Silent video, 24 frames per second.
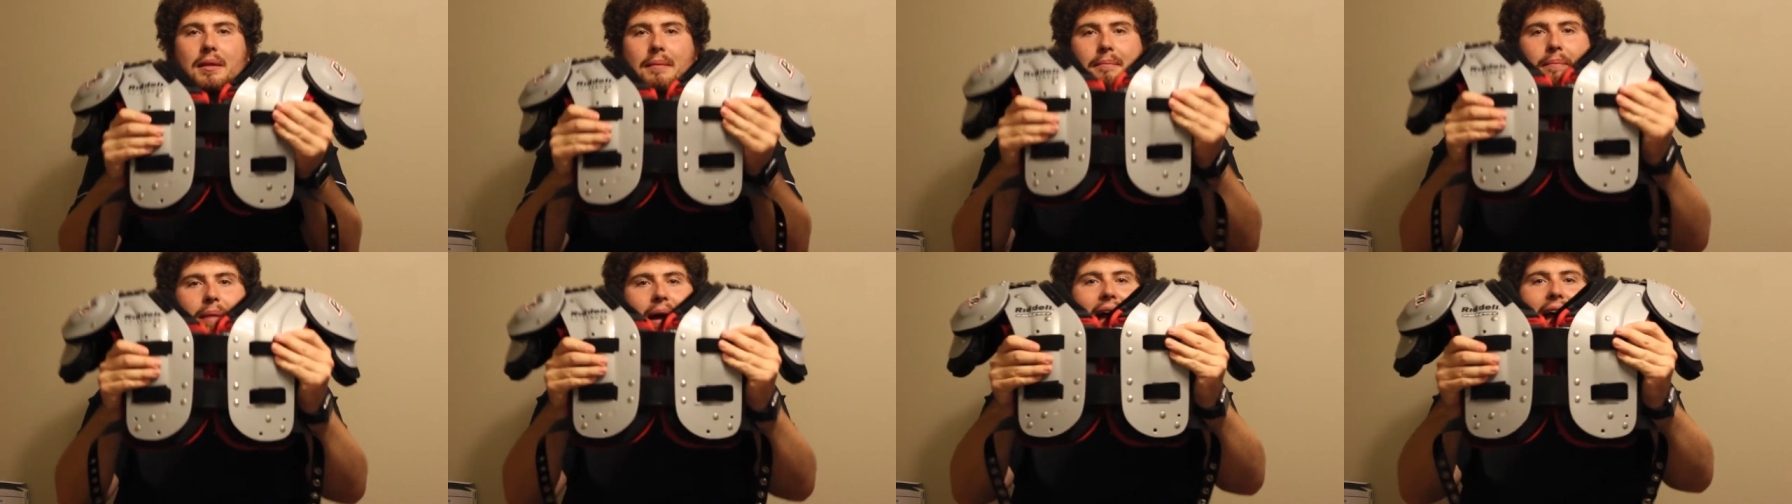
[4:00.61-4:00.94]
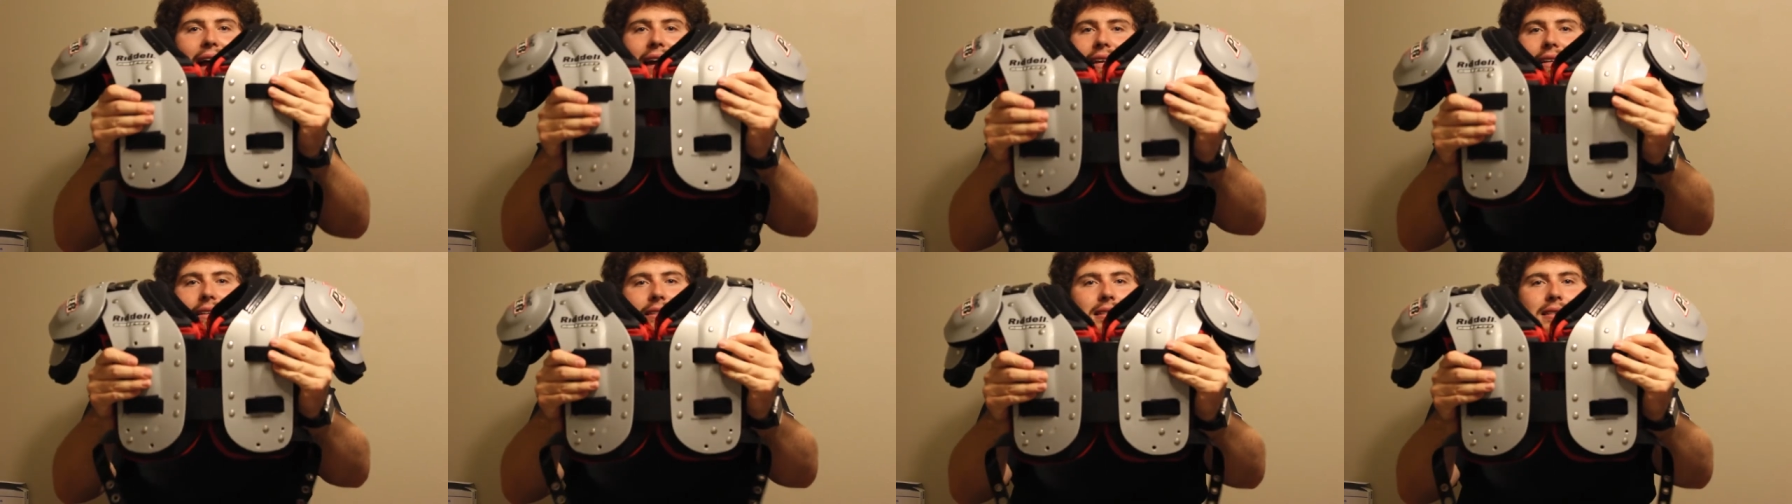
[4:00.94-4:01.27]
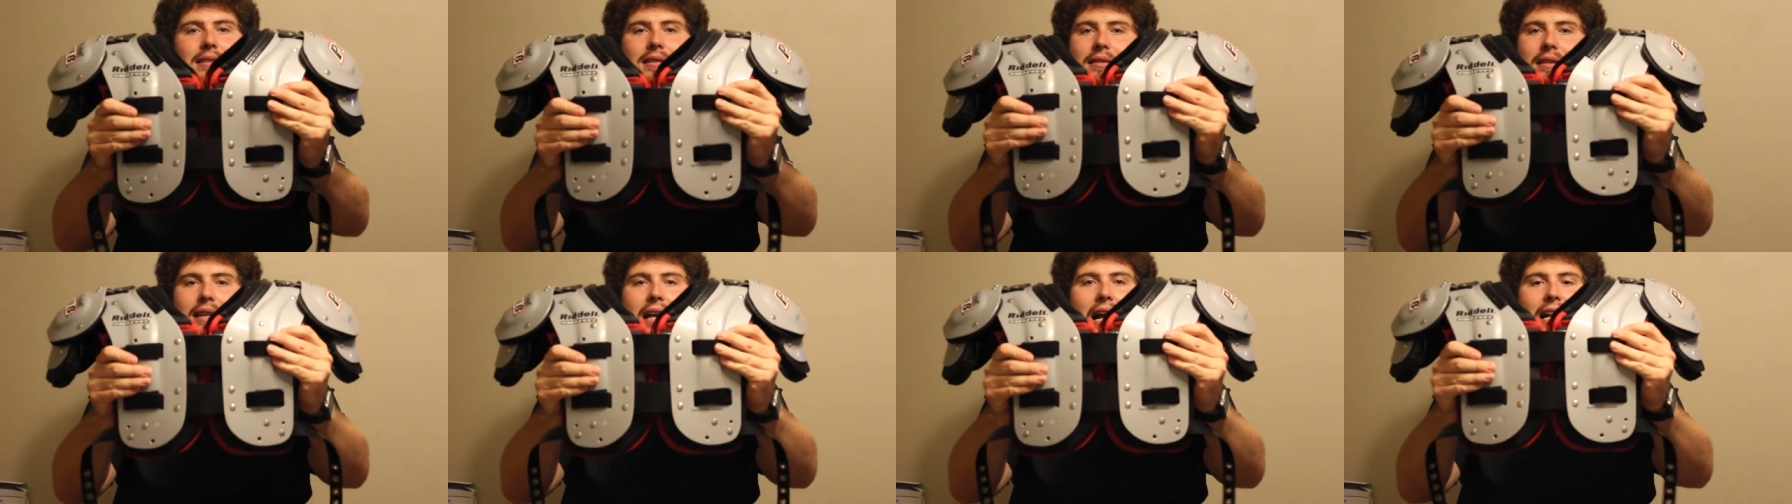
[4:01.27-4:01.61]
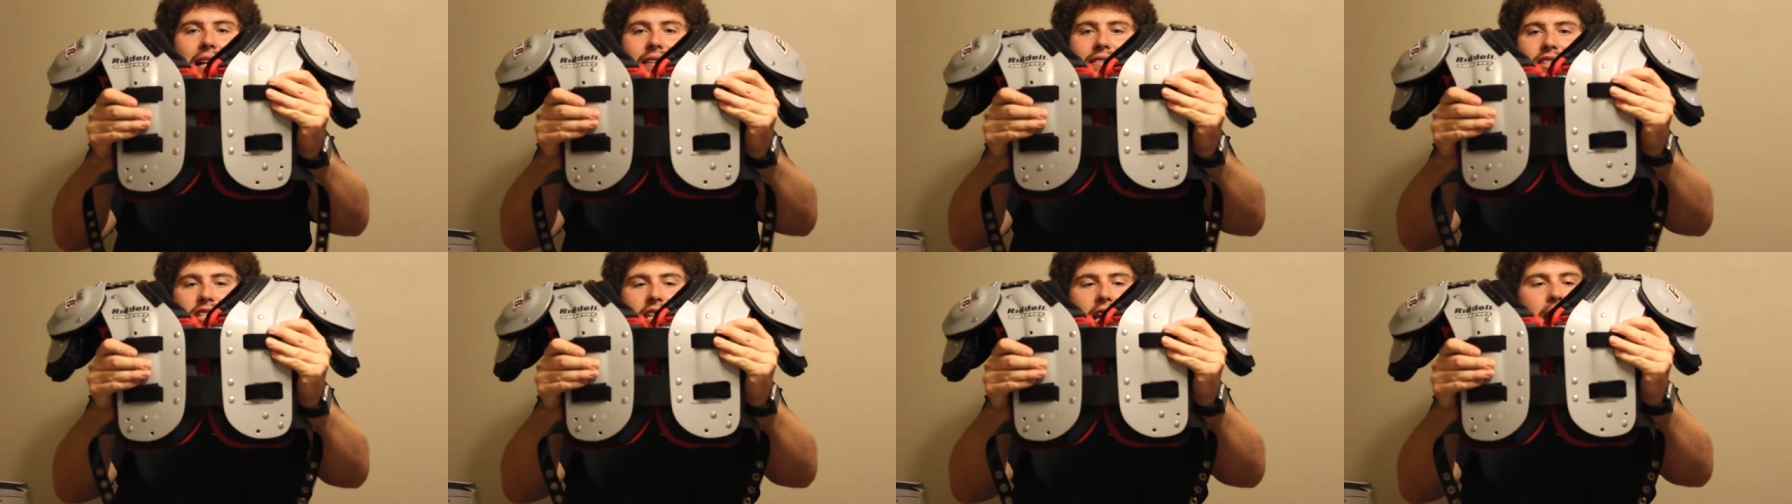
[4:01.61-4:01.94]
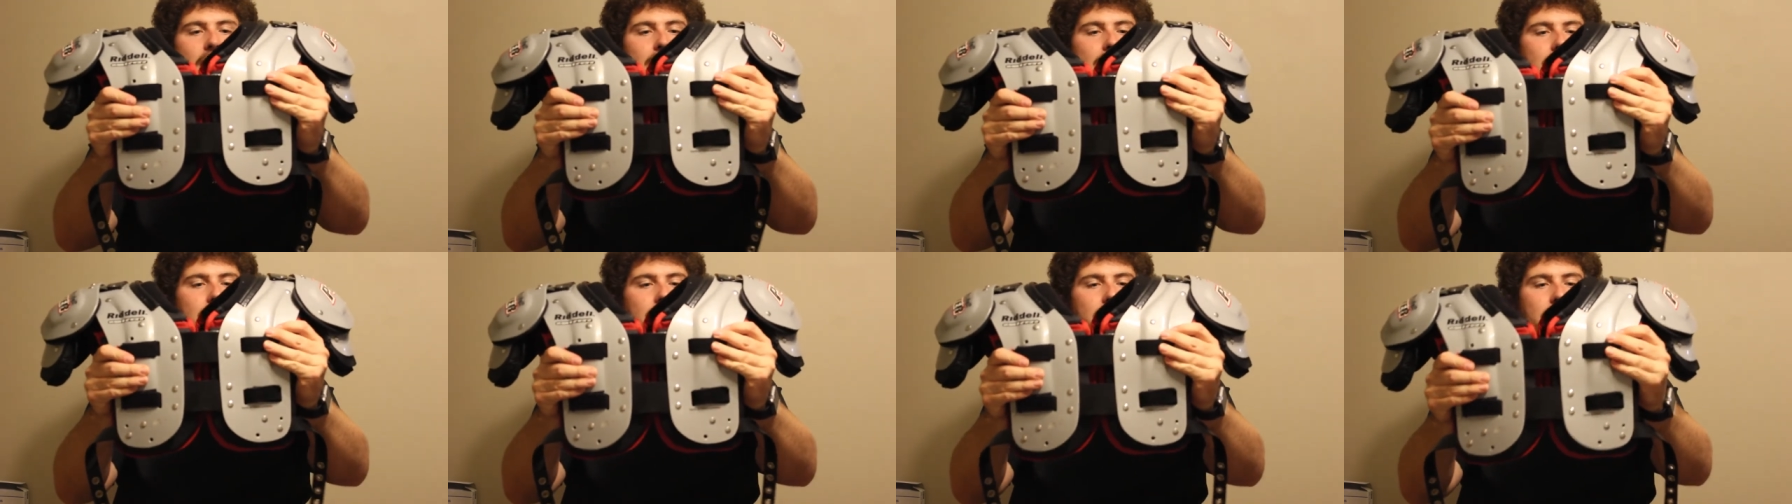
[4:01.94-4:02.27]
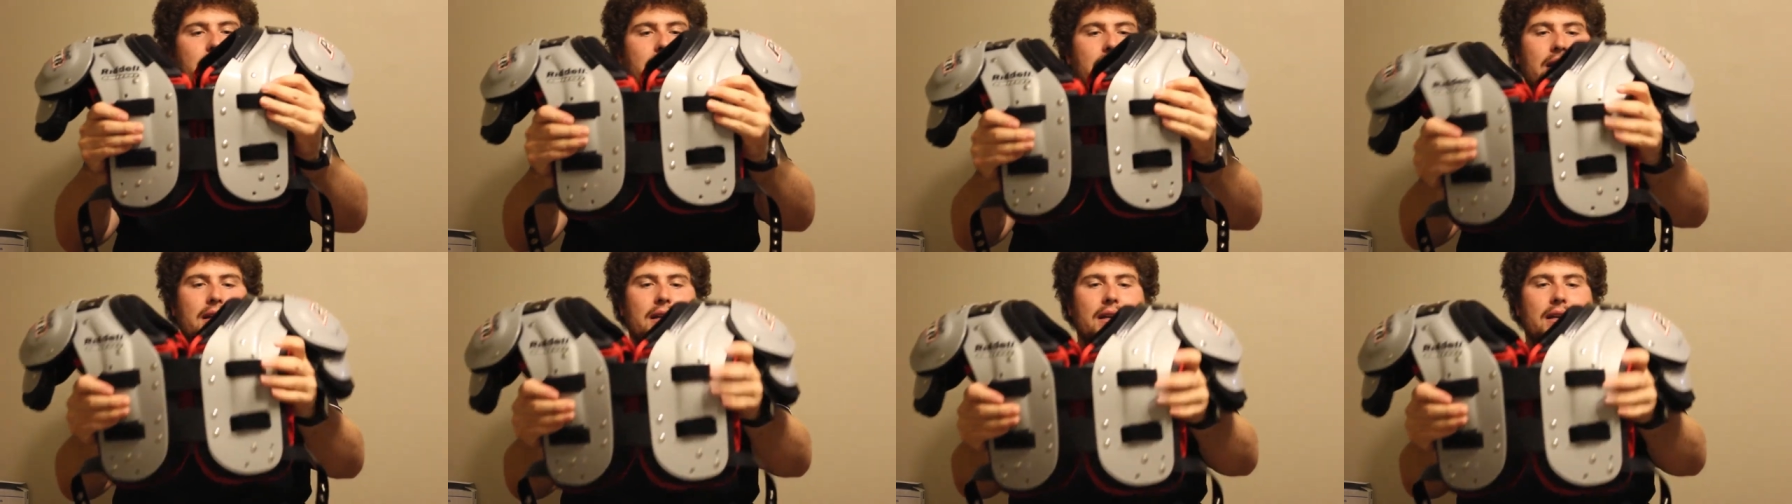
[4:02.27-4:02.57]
the back is kind of standard.